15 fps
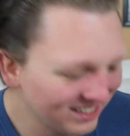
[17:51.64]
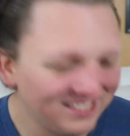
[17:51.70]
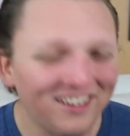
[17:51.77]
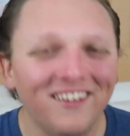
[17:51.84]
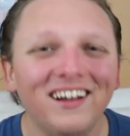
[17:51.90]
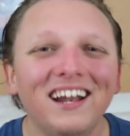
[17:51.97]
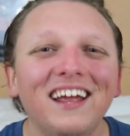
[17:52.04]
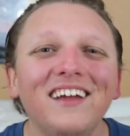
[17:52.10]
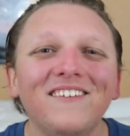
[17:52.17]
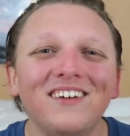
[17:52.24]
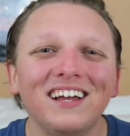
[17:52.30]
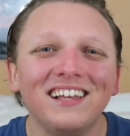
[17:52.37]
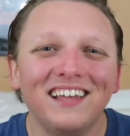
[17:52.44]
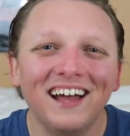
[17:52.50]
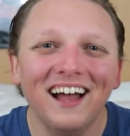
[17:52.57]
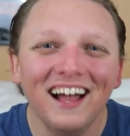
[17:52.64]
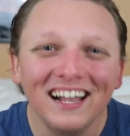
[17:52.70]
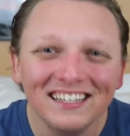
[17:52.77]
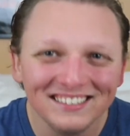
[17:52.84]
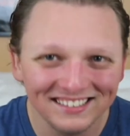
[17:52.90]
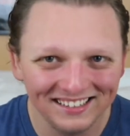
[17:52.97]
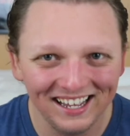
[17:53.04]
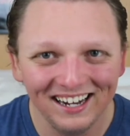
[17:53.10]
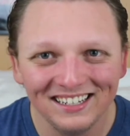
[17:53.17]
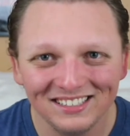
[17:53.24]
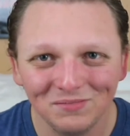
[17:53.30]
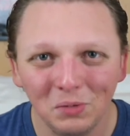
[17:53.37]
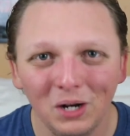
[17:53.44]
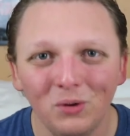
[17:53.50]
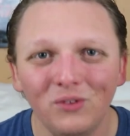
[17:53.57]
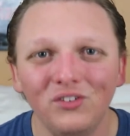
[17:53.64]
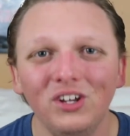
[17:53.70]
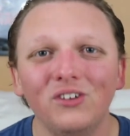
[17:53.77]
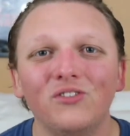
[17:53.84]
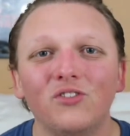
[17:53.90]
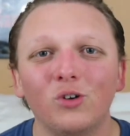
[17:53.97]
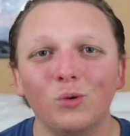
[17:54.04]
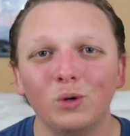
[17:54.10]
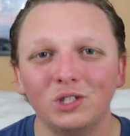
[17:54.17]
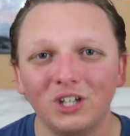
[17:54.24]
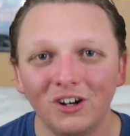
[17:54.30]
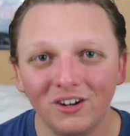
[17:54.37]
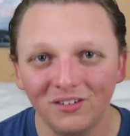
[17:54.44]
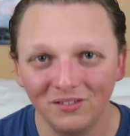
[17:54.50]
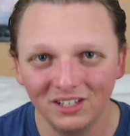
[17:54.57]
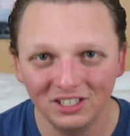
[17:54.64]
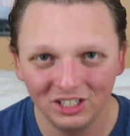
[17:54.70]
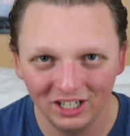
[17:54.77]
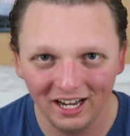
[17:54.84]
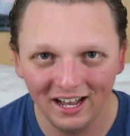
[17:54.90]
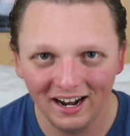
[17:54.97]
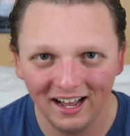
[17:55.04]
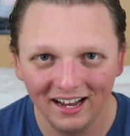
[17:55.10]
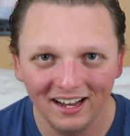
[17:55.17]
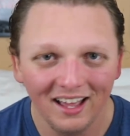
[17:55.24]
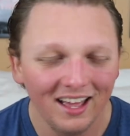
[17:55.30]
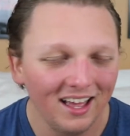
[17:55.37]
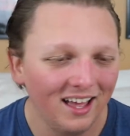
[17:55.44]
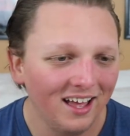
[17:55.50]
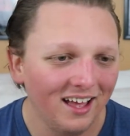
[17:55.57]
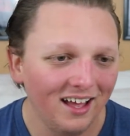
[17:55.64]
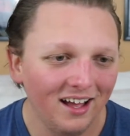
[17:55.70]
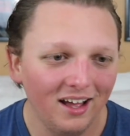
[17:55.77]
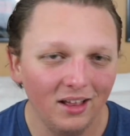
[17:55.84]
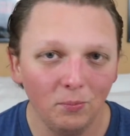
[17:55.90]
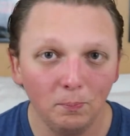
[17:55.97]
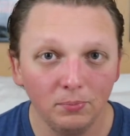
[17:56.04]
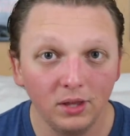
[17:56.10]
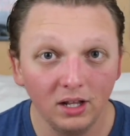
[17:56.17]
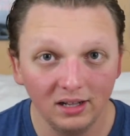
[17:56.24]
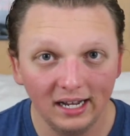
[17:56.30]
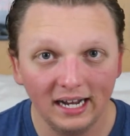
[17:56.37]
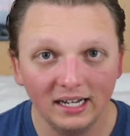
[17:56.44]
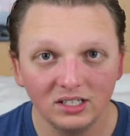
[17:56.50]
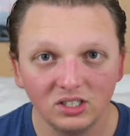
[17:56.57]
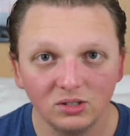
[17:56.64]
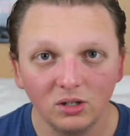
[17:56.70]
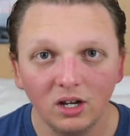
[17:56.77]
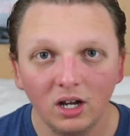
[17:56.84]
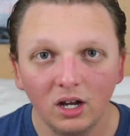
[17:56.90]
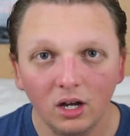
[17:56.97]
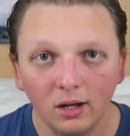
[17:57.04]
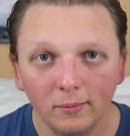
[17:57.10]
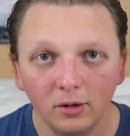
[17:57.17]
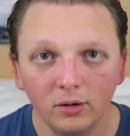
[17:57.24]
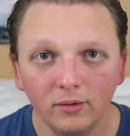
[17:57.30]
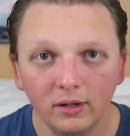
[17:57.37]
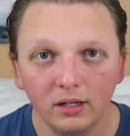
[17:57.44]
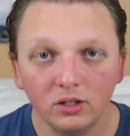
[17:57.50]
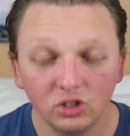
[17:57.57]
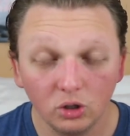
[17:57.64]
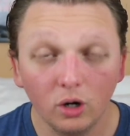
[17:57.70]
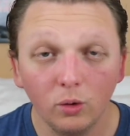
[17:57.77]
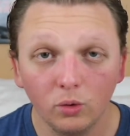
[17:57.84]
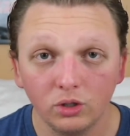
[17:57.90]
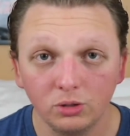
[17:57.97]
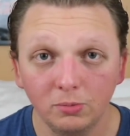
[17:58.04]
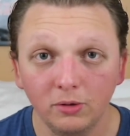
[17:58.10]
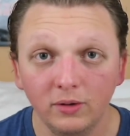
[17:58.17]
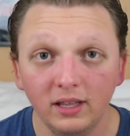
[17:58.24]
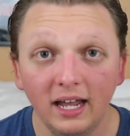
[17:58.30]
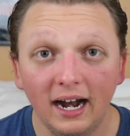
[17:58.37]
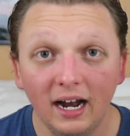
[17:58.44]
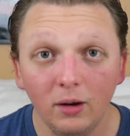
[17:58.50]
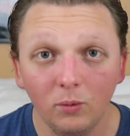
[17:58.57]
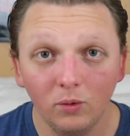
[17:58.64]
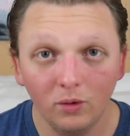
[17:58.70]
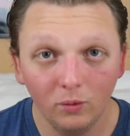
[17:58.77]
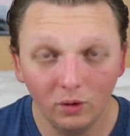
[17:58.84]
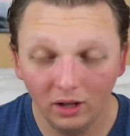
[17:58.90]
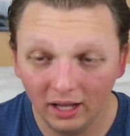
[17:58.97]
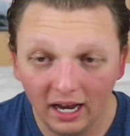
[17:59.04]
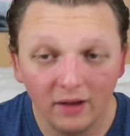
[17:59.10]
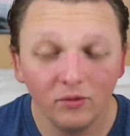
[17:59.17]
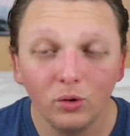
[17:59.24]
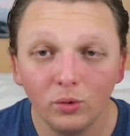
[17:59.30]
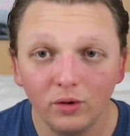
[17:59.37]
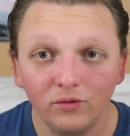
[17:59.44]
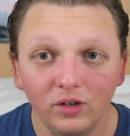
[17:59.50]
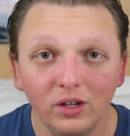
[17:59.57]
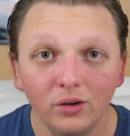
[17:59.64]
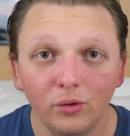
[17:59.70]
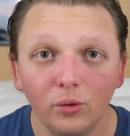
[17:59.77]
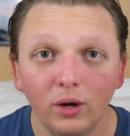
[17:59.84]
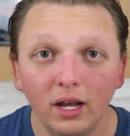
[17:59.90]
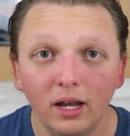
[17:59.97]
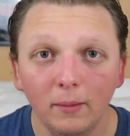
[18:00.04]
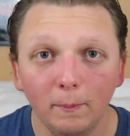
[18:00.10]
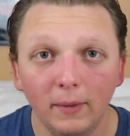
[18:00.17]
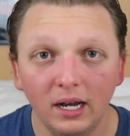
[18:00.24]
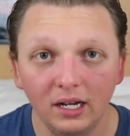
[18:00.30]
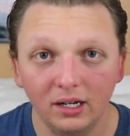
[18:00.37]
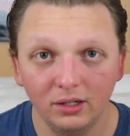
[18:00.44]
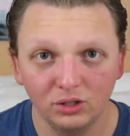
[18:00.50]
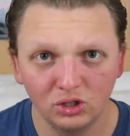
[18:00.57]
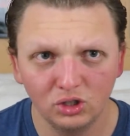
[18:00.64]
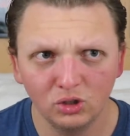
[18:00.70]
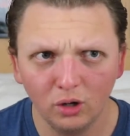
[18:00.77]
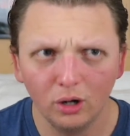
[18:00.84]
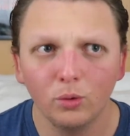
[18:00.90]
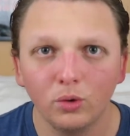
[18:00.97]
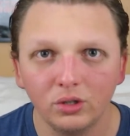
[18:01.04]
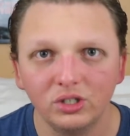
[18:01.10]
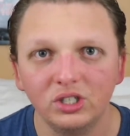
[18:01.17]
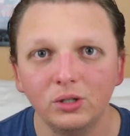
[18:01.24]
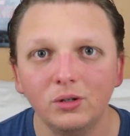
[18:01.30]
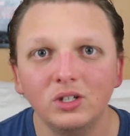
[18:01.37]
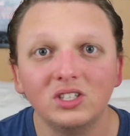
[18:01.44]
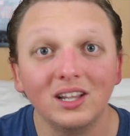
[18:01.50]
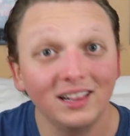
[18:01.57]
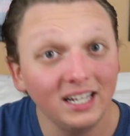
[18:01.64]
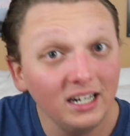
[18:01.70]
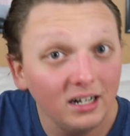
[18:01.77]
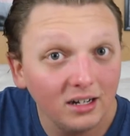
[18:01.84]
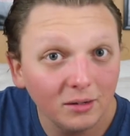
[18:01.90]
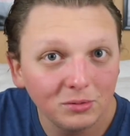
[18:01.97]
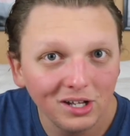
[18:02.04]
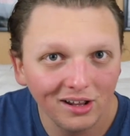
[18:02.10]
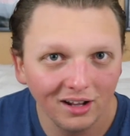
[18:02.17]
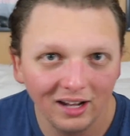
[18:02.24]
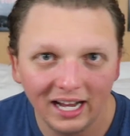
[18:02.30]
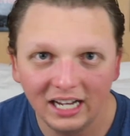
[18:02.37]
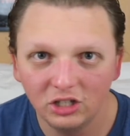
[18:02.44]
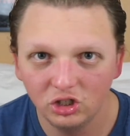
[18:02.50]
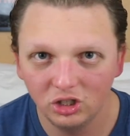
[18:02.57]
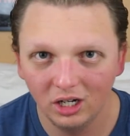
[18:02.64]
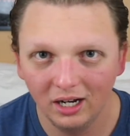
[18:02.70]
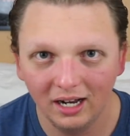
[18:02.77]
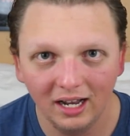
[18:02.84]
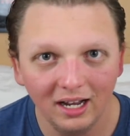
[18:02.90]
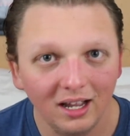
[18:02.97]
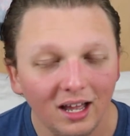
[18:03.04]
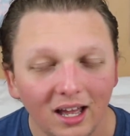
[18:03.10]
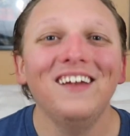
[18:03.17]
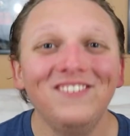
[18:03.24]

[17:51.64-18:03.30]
So anyway, guys, that is my review for Return of the Jedi. The last movie, Star Wars movie that I will ever review in my Star Wars series leading up to The Last Jedi.